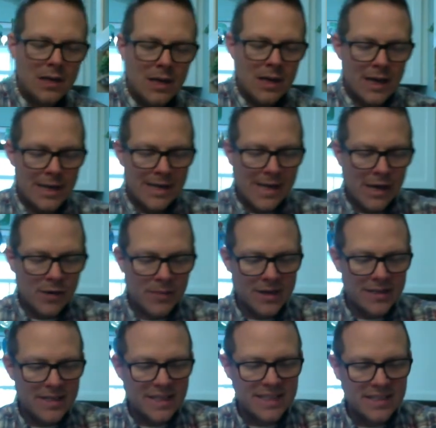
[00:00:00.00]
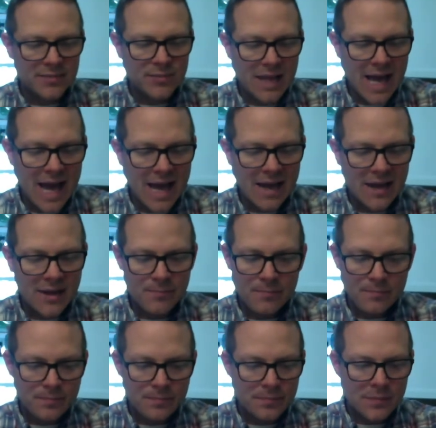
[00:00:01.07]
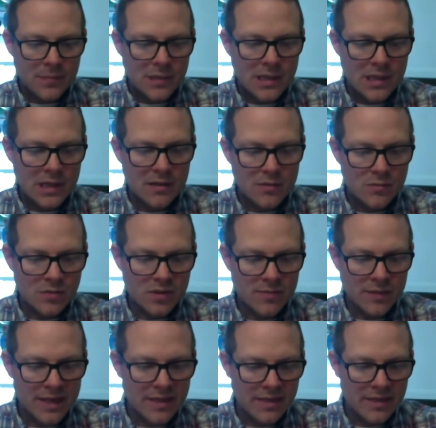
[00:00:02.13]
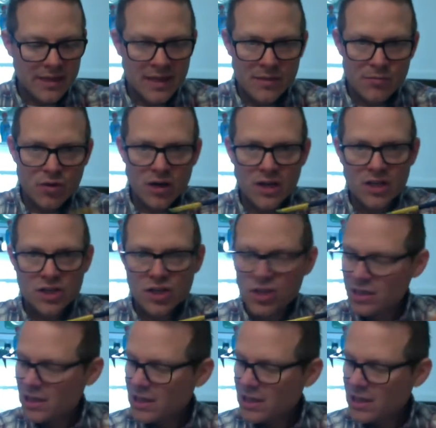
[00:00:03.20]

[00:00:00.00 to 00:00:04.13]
And now I'm going to take some black with my thin brush,